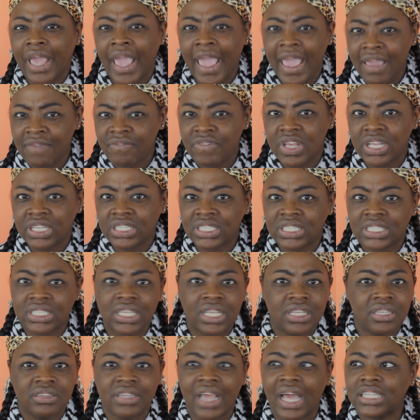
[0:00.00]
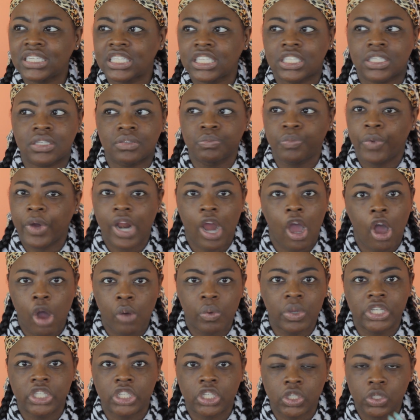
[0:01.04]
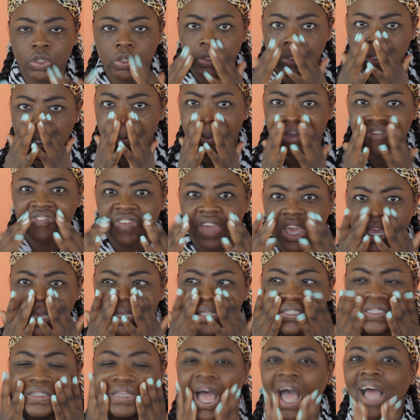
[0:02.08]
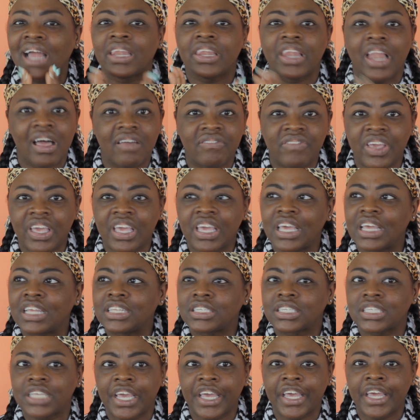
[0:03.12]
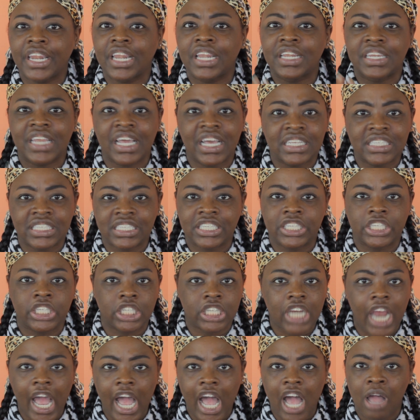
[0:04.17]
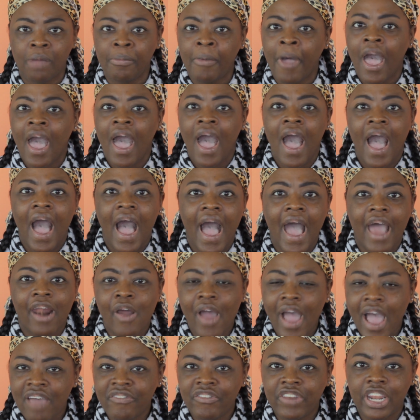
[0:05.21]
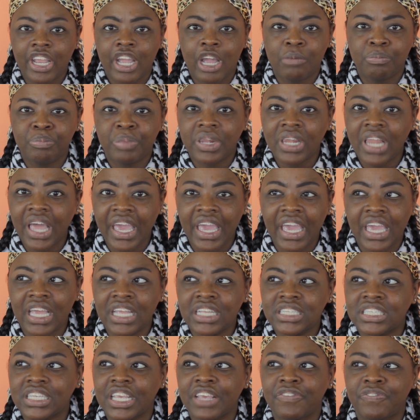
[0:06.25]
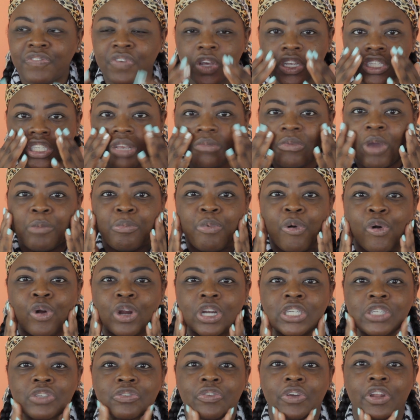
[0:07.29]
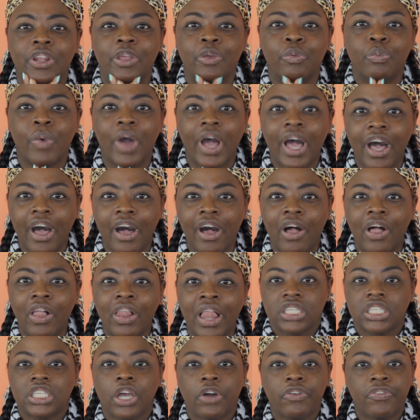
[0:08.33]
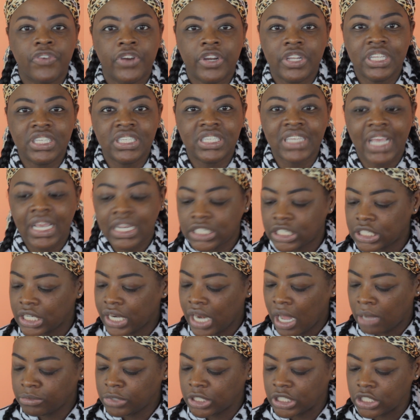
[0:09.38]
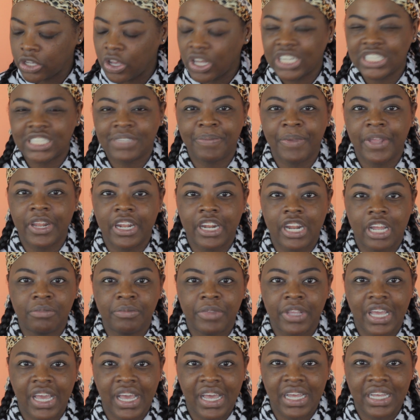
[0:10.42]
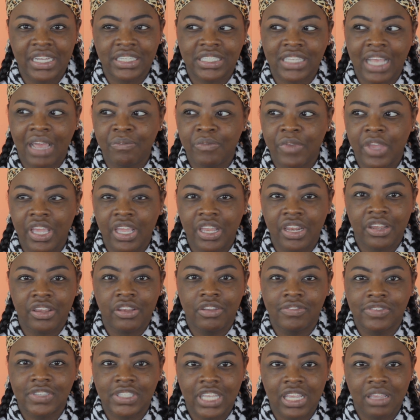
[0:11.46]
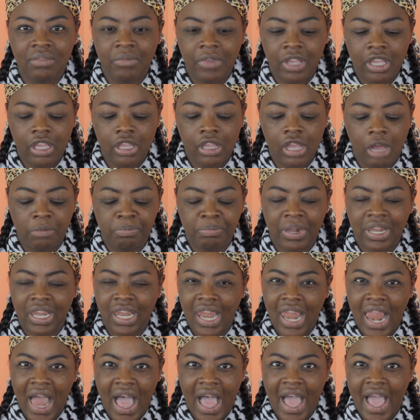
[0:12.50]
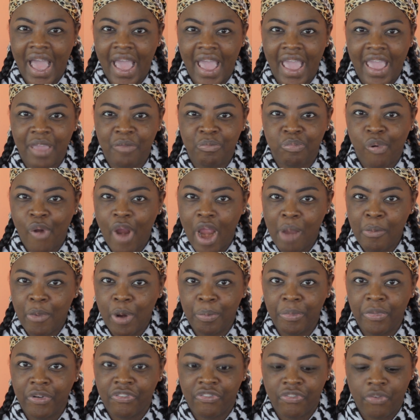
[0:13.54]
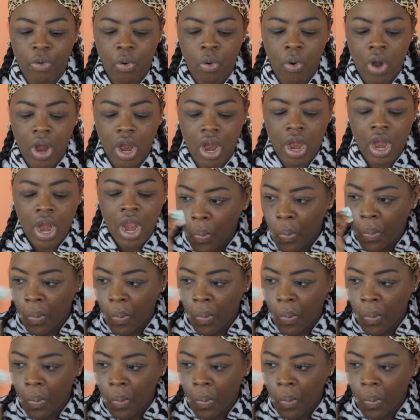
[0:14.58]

Canvas. That's what I always use on my face. I love it. It's good. It does its job. I don't have any complaints. It fills in my pores really well. So for this section, I'm just going to speed it up because, I mean, you've seen me apply primer before.